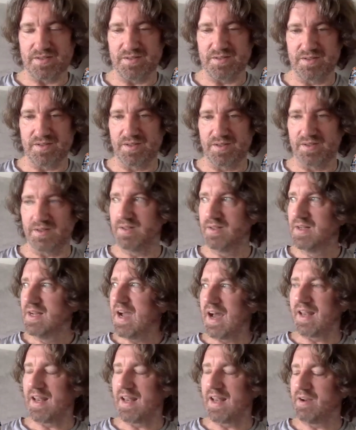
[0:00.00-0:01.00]

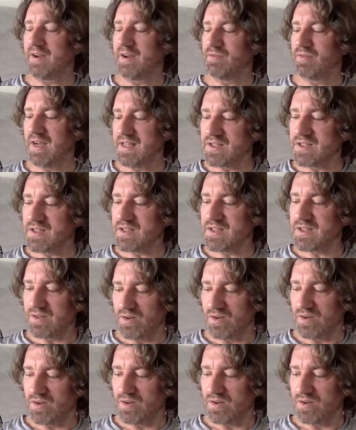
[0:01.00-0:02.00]
So I like
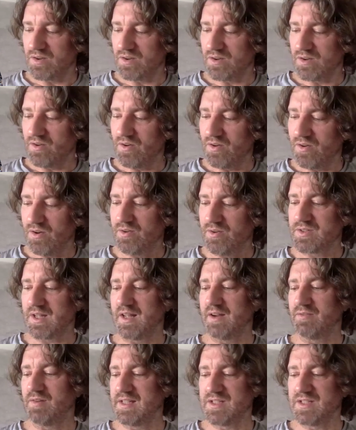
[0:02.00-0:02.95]
writing songs,